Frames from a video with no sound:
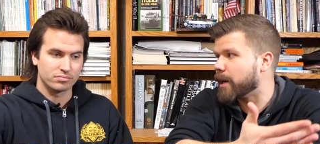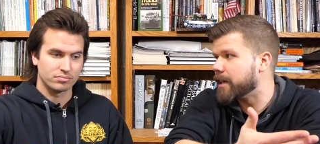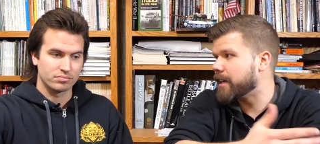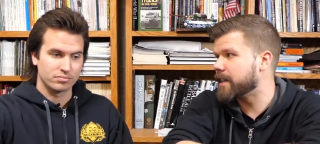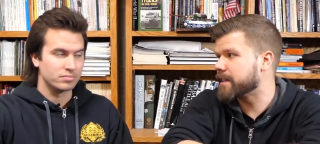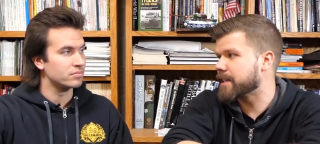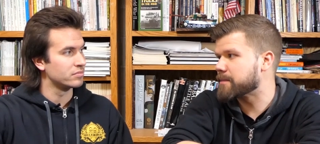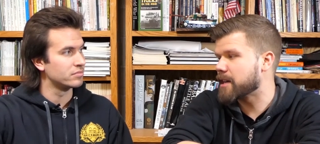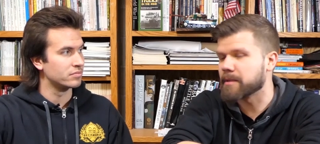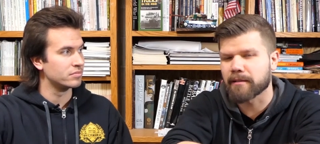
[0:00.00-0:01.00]
Speaker 1: but at the
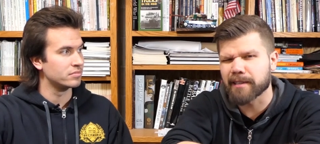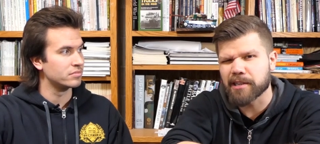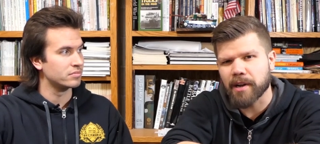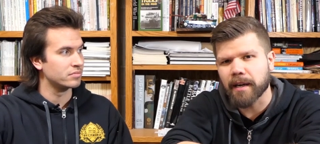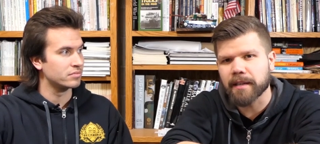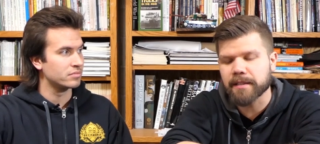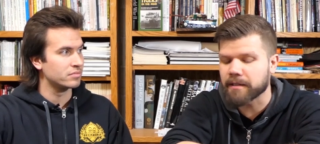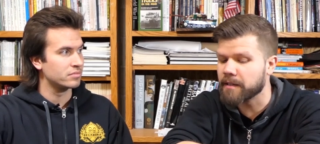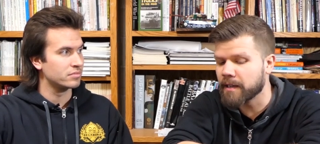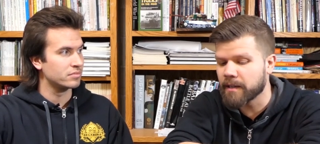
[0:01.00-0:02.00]
same time they're really shiny.
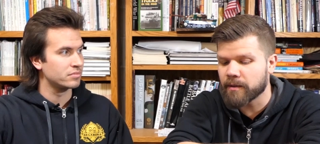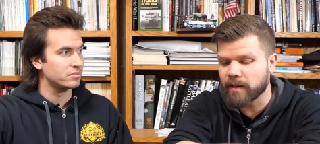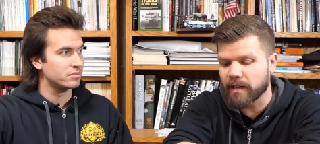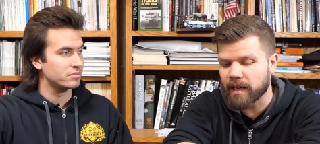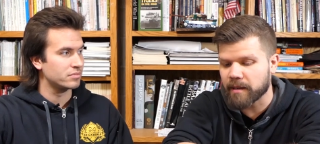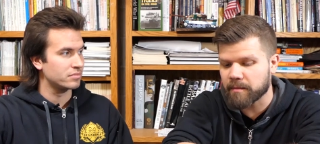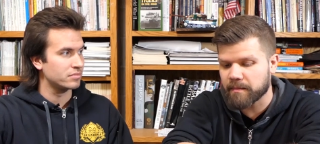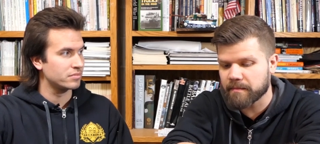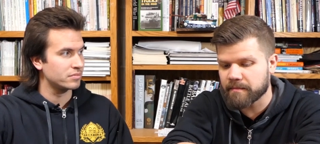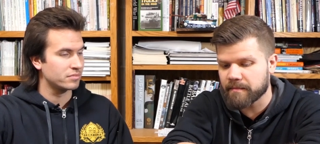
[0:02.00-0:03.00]
So we're uh,
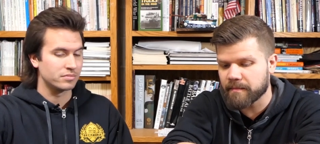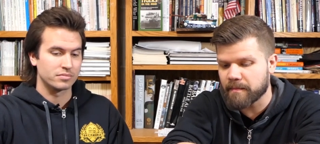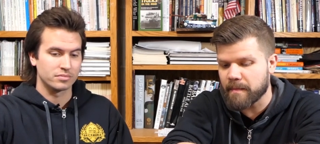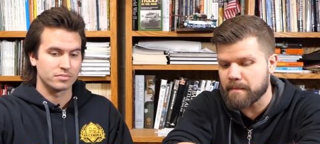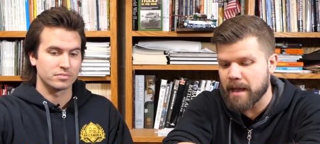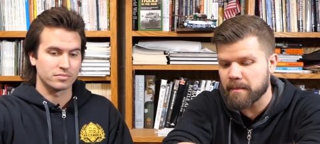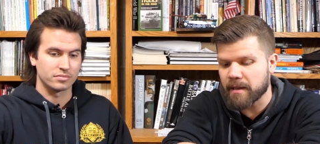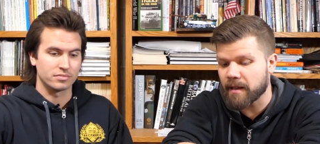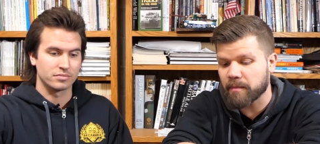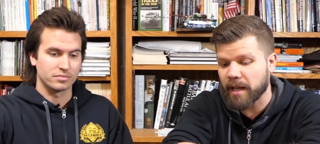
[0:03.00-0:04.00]

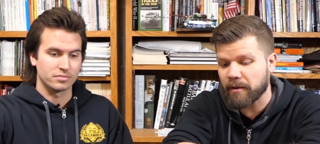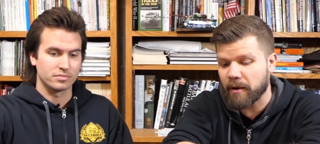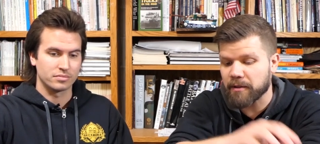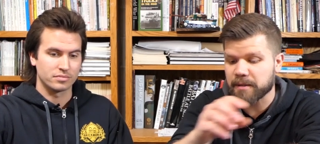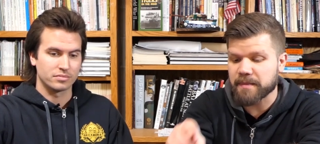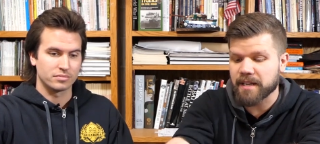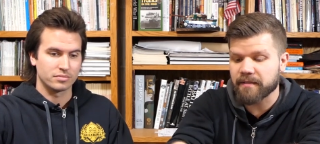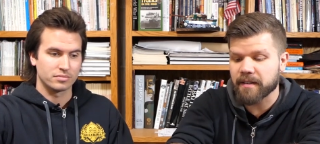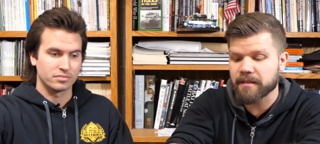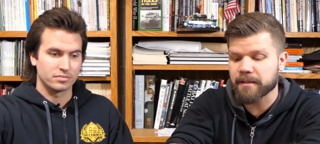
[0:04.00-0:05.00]
maybe uh, playing around with some
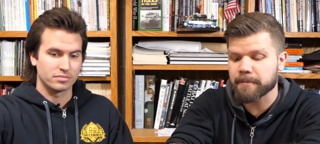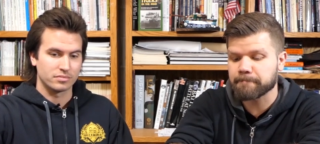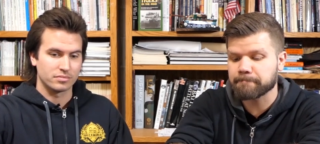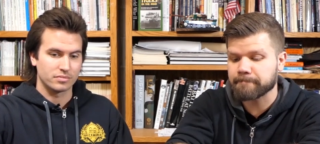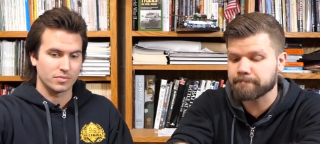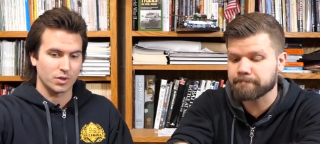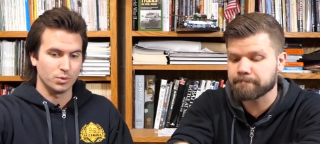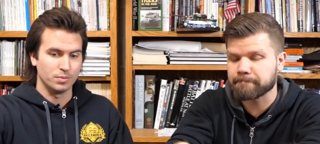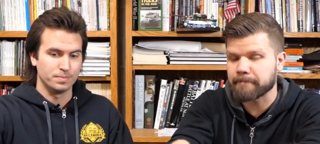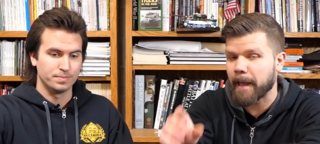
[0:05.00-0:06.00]
stuff here. So
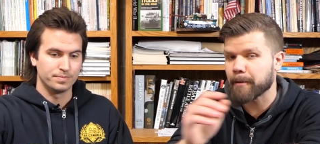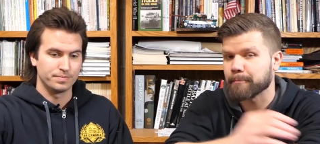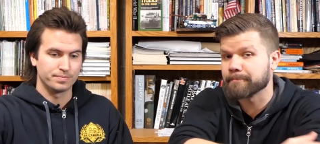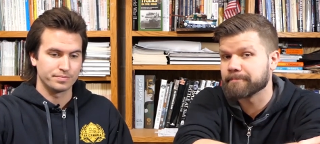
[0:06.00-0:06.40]
cool. Yeah.